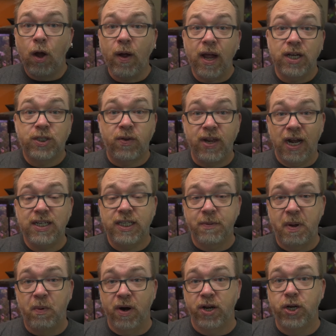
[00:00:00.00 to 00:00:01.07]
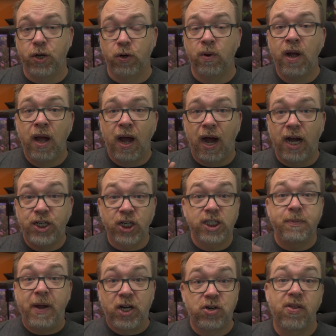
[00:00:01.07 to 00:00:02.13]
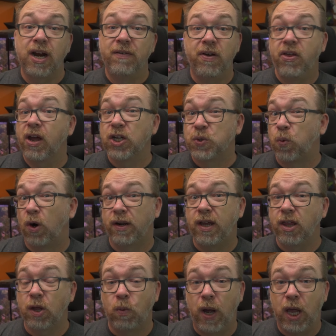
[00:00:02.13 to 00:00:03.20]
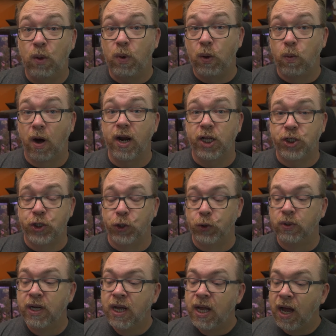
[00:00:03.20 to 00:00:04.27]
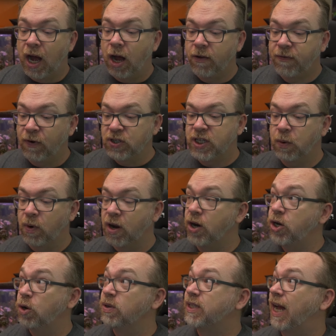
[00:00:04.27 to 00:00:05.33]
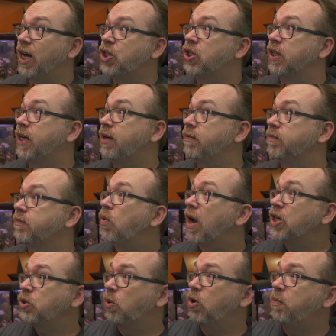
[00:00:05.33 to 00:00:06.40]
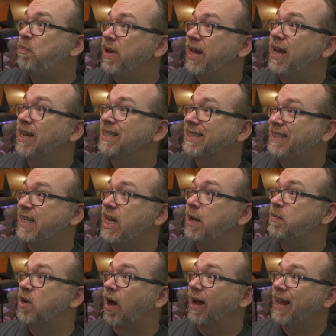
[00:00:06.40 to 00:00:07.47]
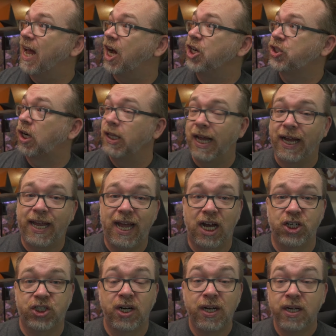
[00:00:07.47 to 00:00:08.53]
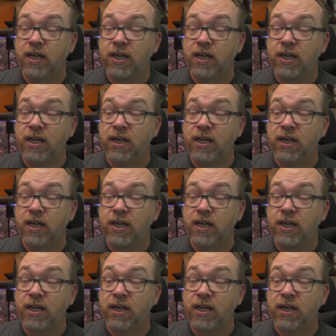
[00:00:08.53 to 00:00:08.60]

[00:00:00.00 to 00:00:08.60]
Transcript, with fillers: Okay, so the next thing we want to do, uh, just to make sure that everything is working the way we want it to, uh, first thing we're going to do is actually, we're actually going to ping steam.cache.lancache